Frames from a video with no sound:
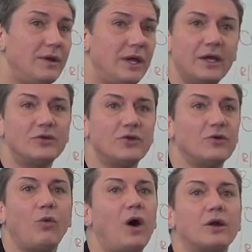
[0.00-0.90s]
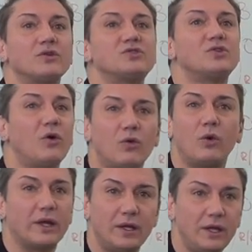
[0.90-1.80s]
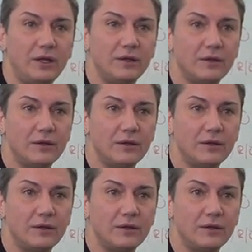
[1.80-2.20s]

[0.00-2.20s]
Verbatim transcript: It can turn to water so quickly.